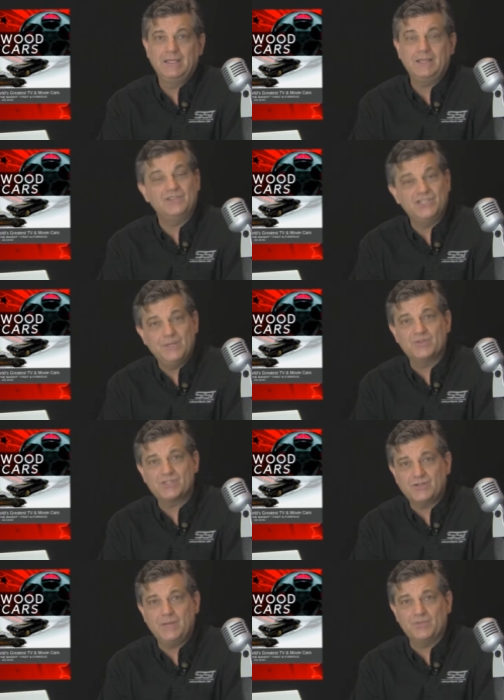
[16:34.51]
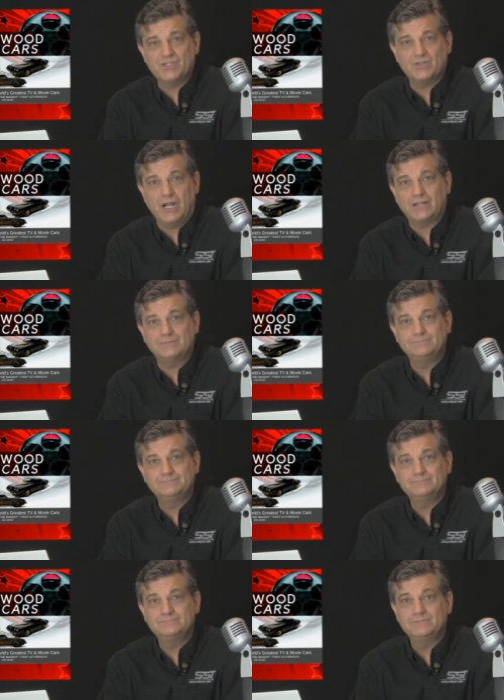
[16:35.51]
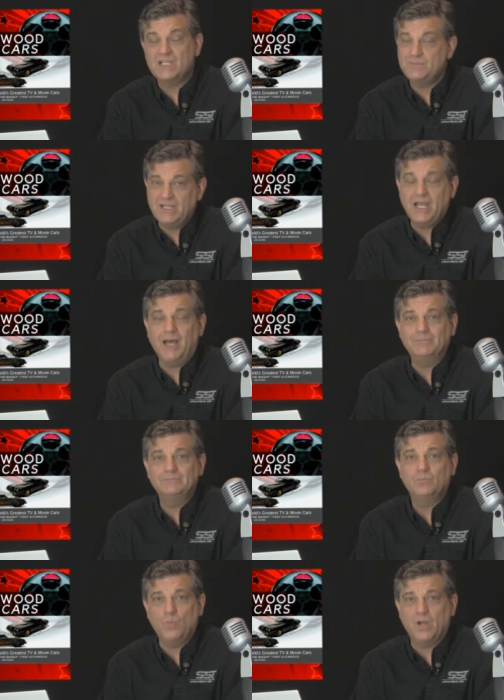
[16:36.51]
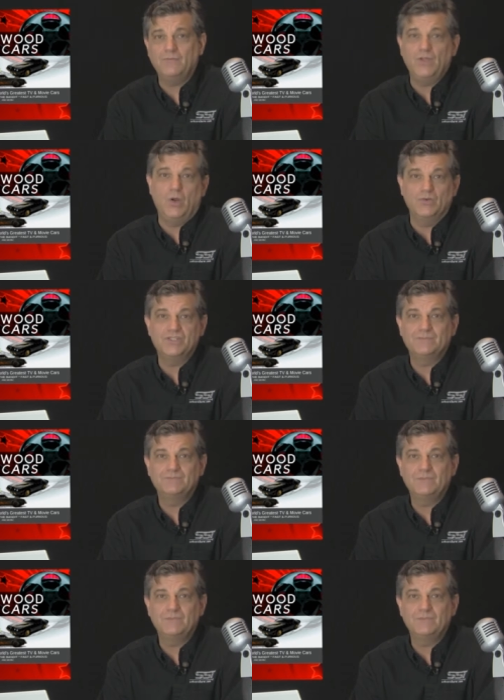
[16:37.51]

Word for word: and the Jeepers Creepers truck has become one of those.